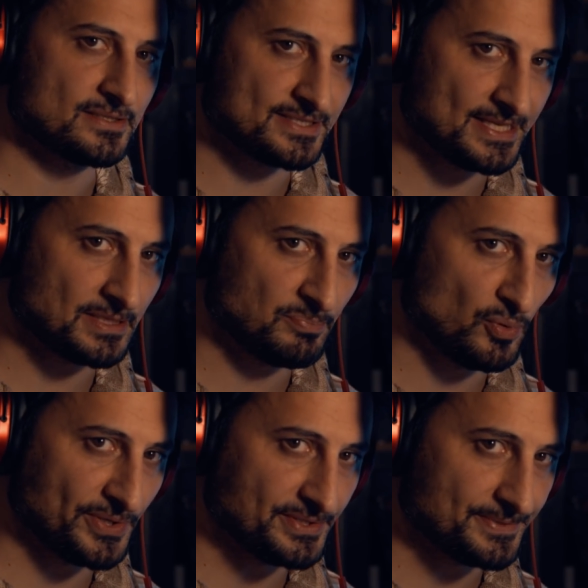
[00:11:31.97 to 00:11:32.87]
a center
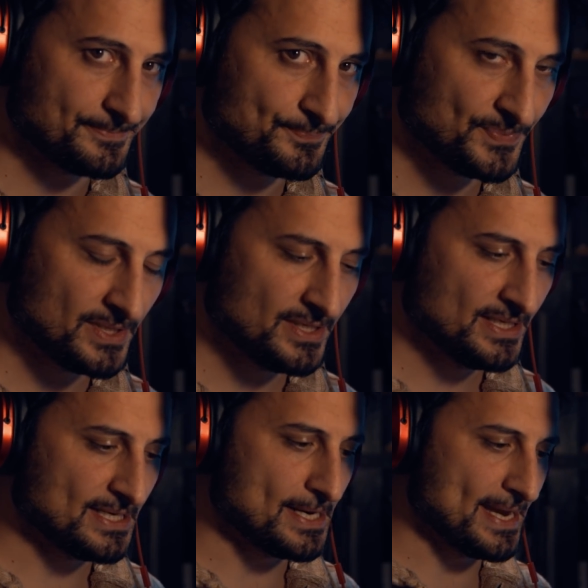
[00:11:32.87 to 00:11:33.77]
point.
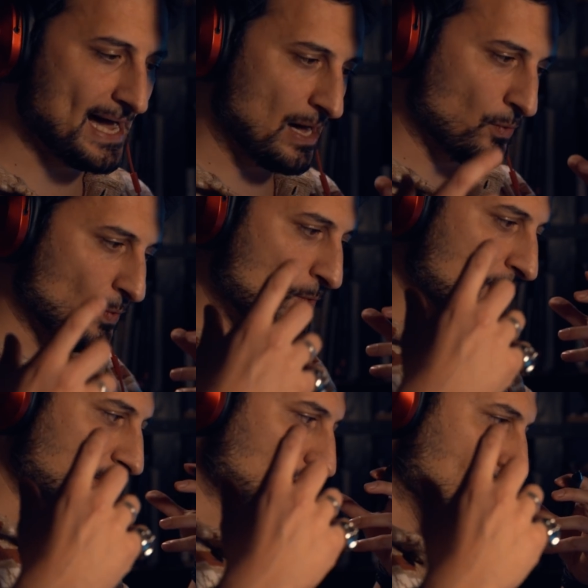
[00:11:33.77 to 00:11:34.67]
Now,
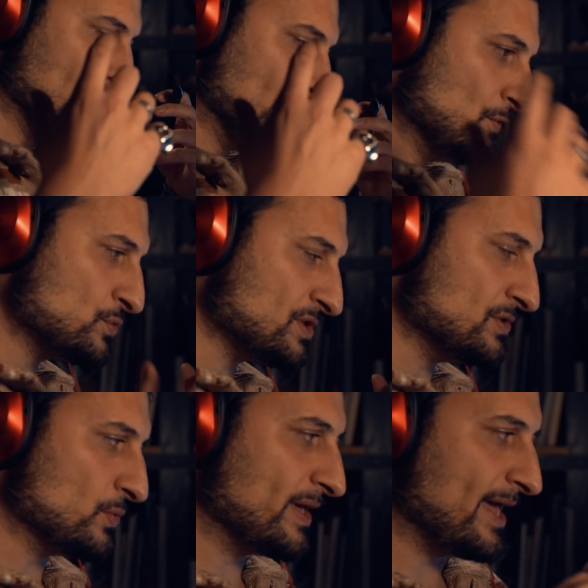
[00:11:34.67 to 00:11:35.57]
in Fusion,
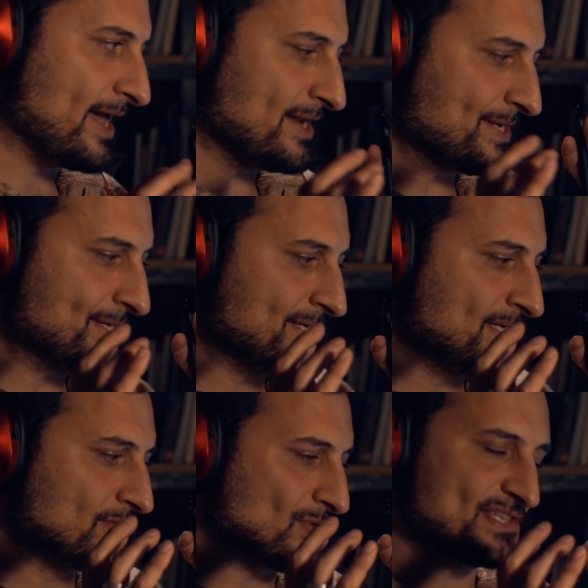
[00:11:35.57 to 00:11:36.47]
you can
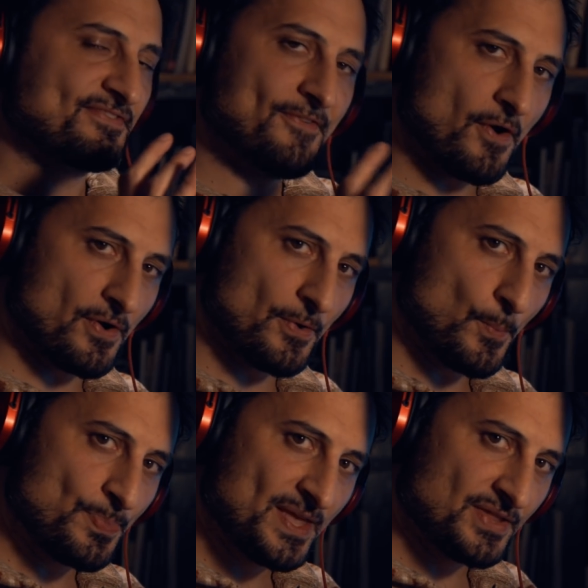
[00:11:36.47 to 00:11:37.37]
transfer
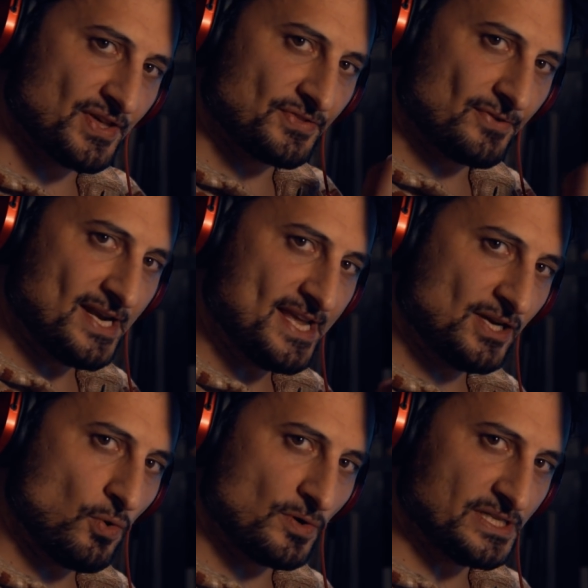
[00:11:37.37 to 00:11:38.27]
the 3D
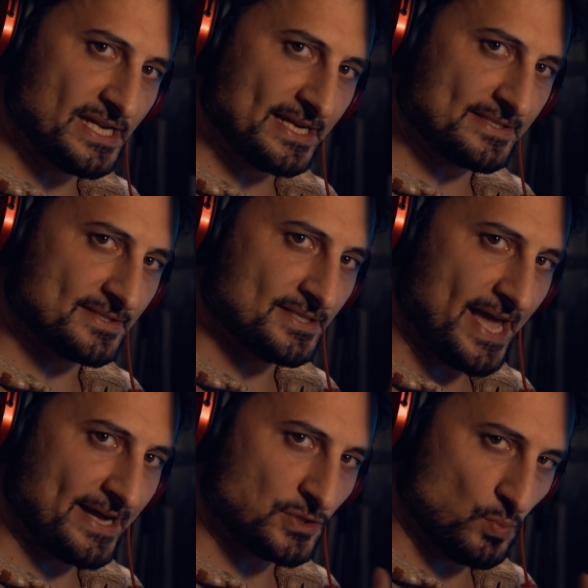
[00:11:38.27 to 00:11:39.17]
coordinates, the
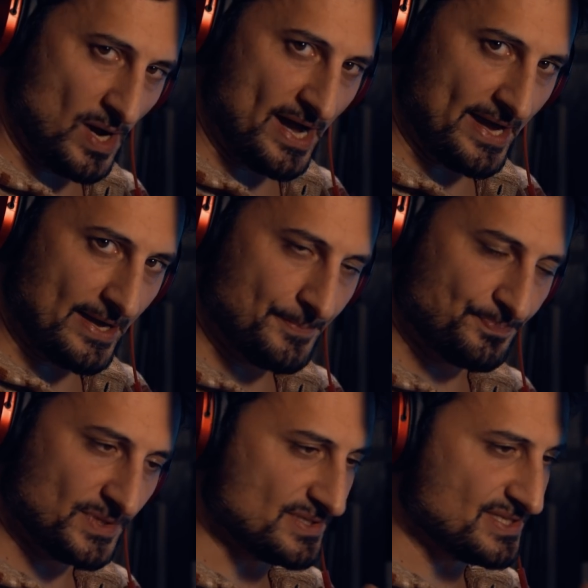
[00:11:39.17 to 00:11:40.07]
XY,
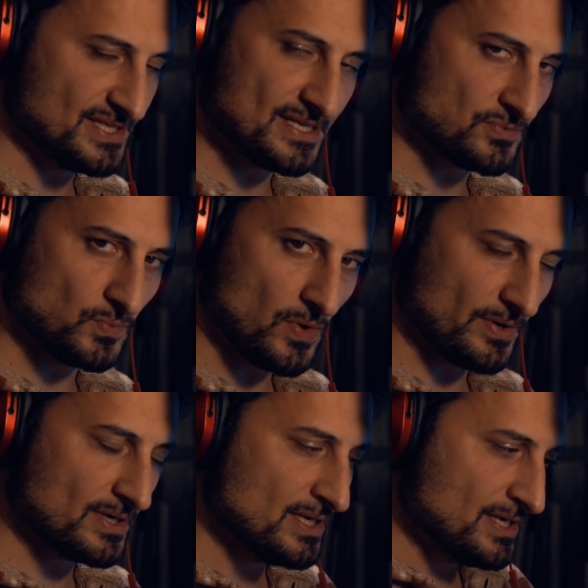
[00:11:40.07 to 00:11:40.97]
the Z doesn't
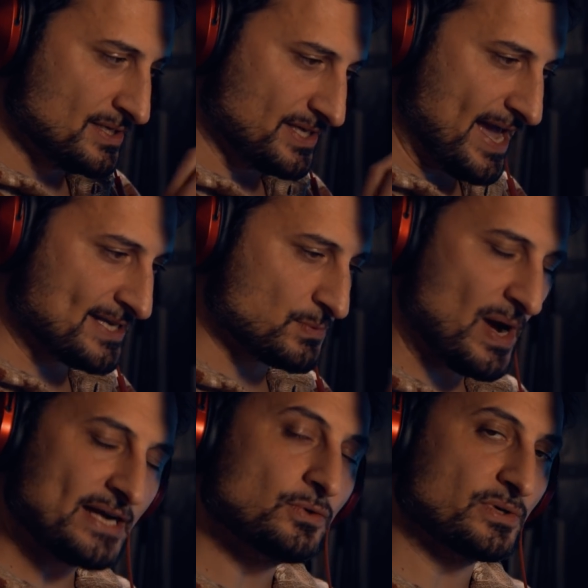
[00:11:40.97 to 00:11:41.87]
work. The
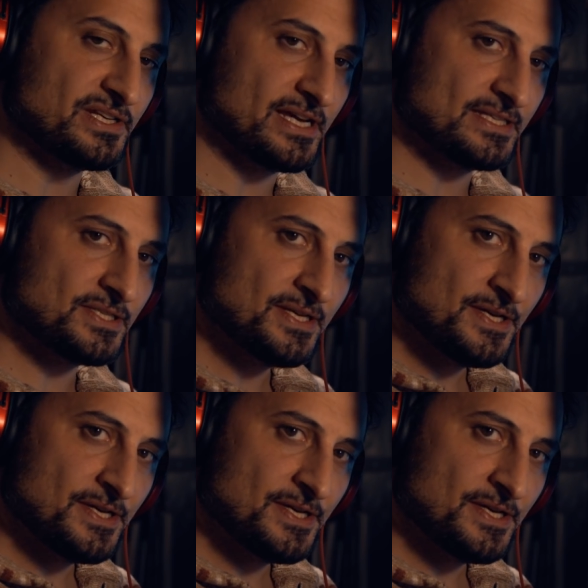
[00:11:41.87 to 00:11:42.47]
XY coordinates